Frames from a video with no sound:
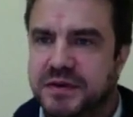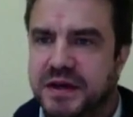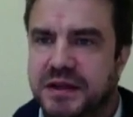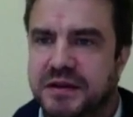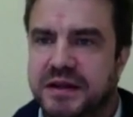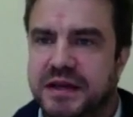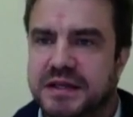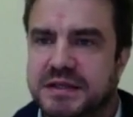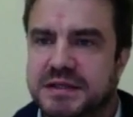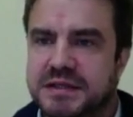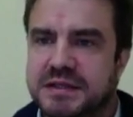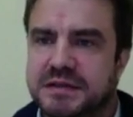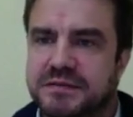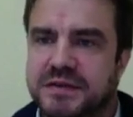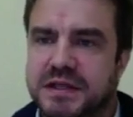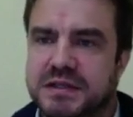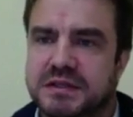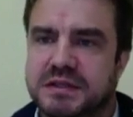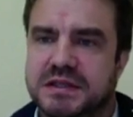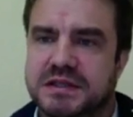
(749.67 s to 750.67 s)
But there's
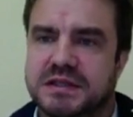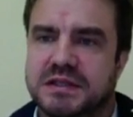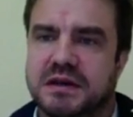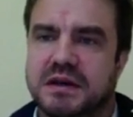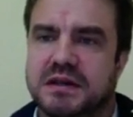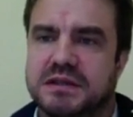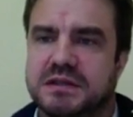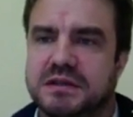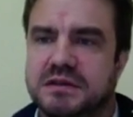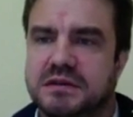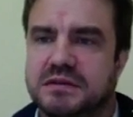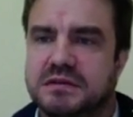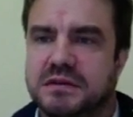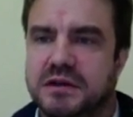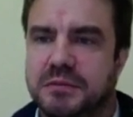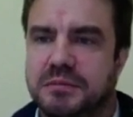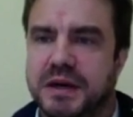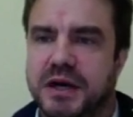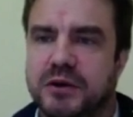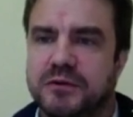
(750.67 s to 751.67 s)
a discussion
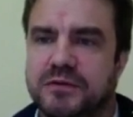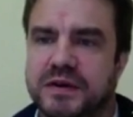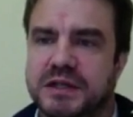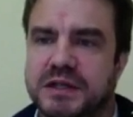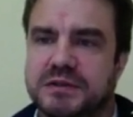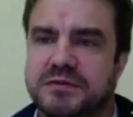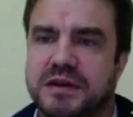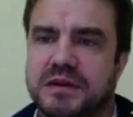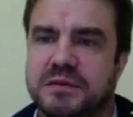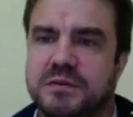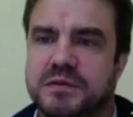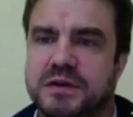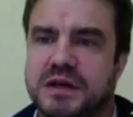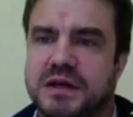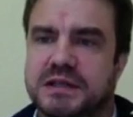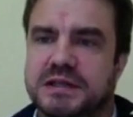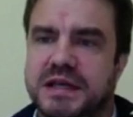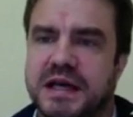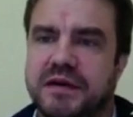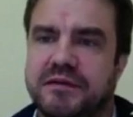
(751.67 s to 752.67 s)
about this, that
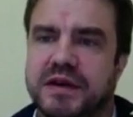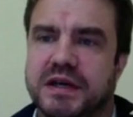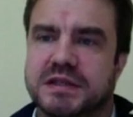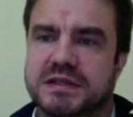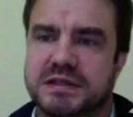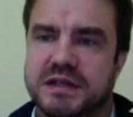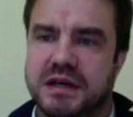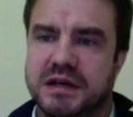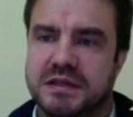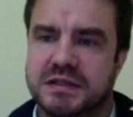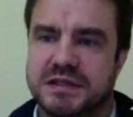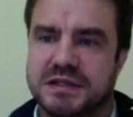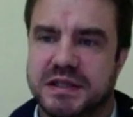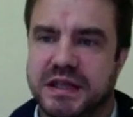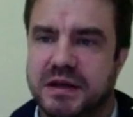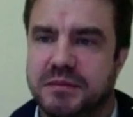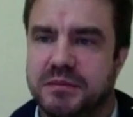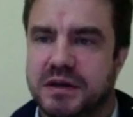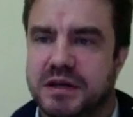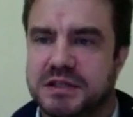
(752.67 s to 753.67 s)
does having sons
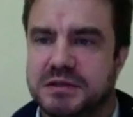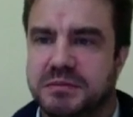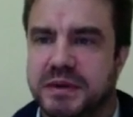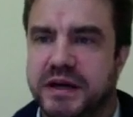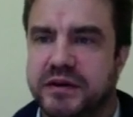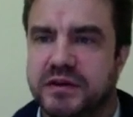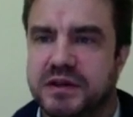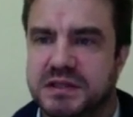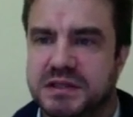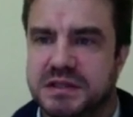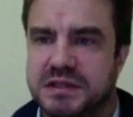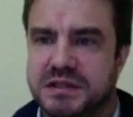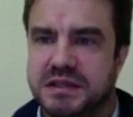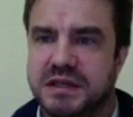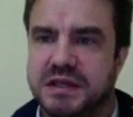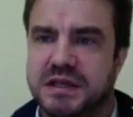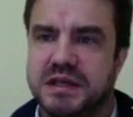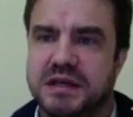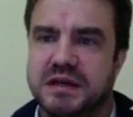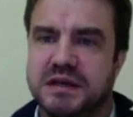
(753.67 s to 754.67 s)
stabilize marriages
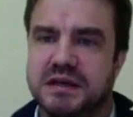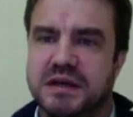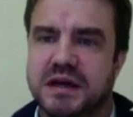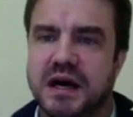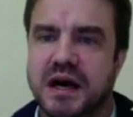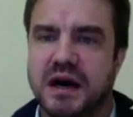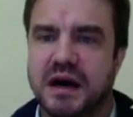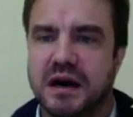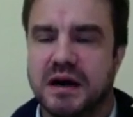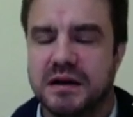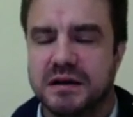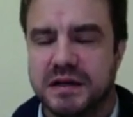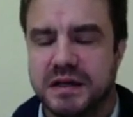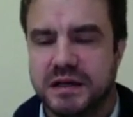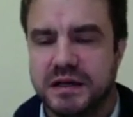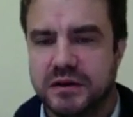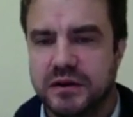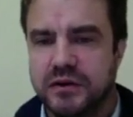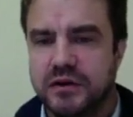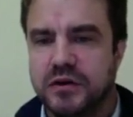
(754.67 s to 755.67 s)
in
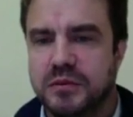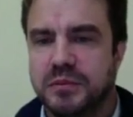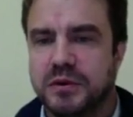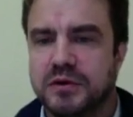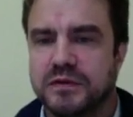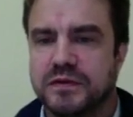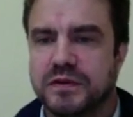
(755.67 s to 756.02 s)
Europe